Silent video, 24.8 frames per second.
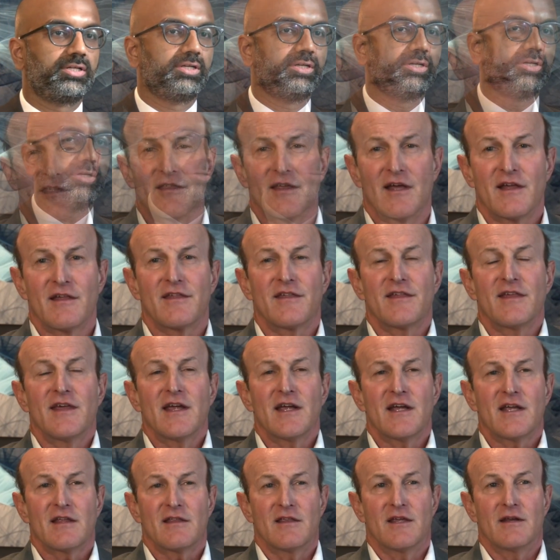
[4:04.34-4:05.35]
But I
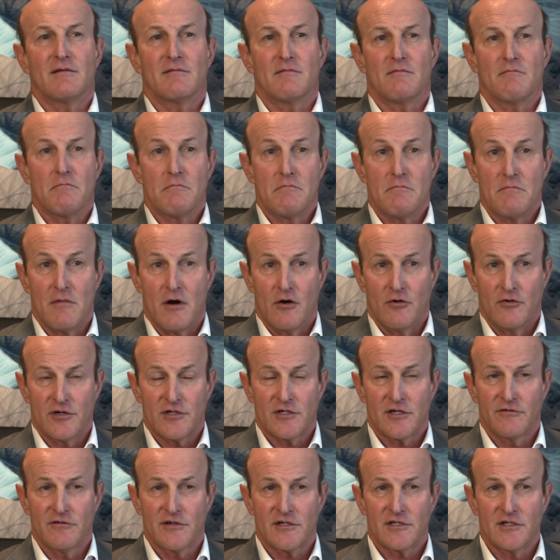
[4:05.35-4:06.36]
think that
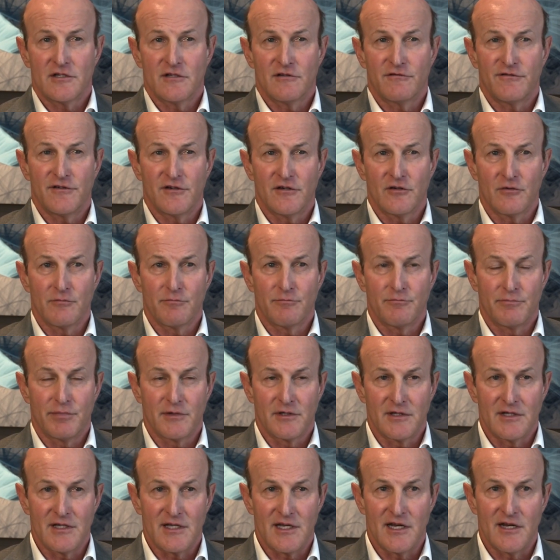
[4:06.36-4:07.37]
most of us in the field
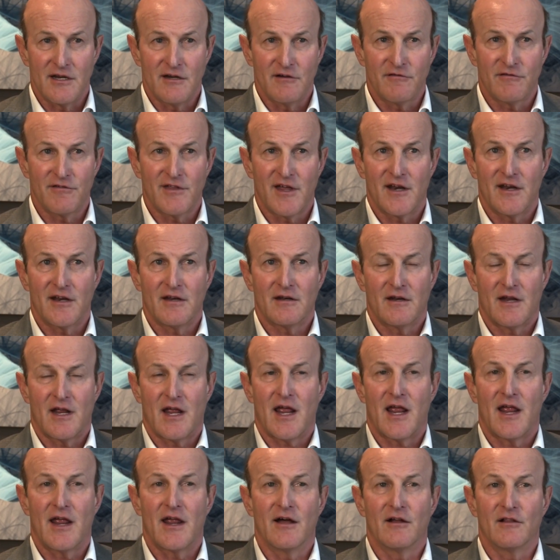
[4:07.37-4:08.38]
believe that
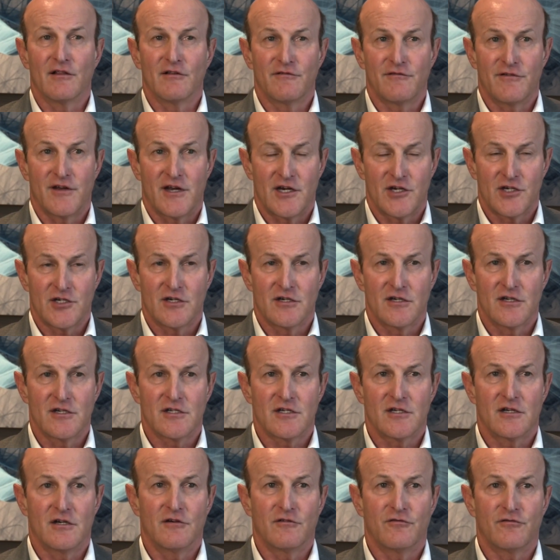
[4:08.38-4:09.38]

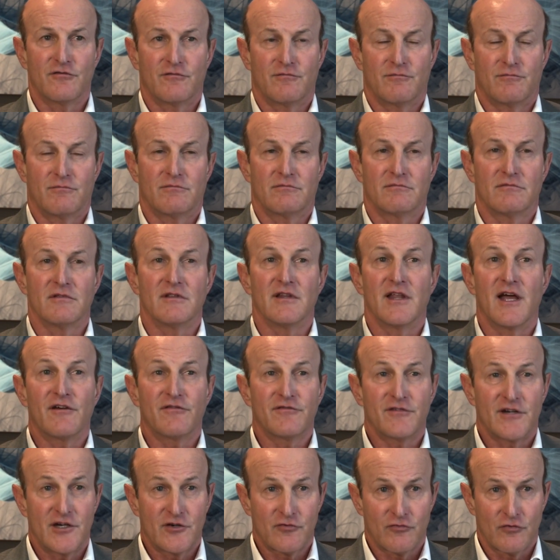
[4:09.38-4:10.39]
elevations of
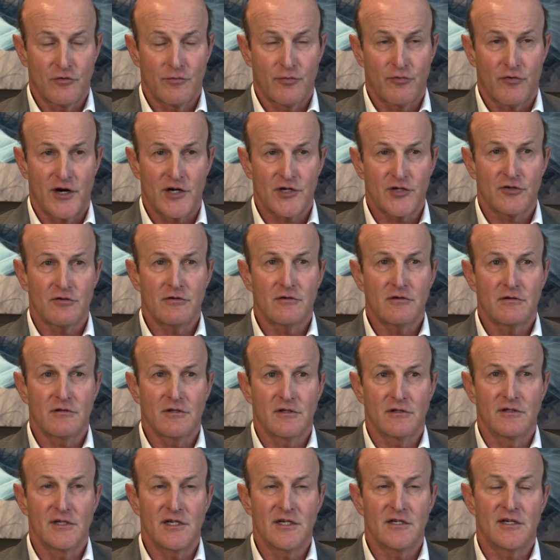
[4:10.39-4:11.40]
left atrial pressure
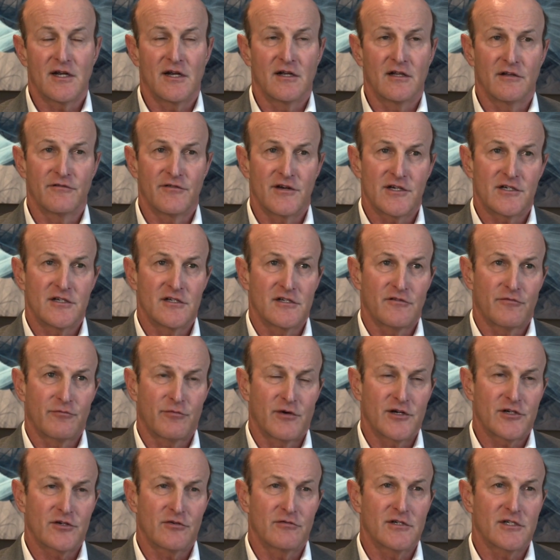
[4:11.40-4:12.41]
that lead to elevations of
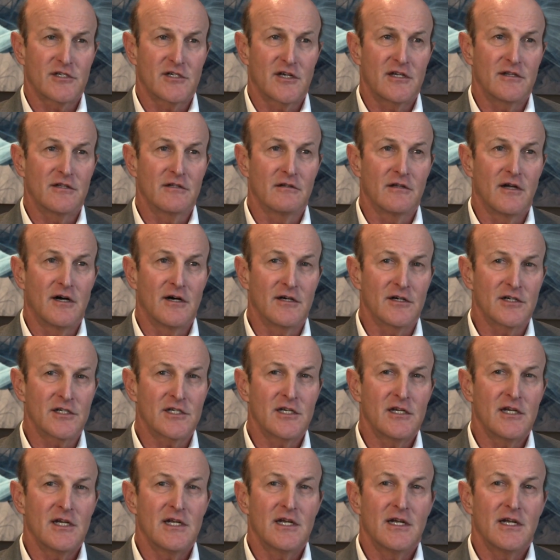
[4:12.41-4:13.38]
pressure inside the lungs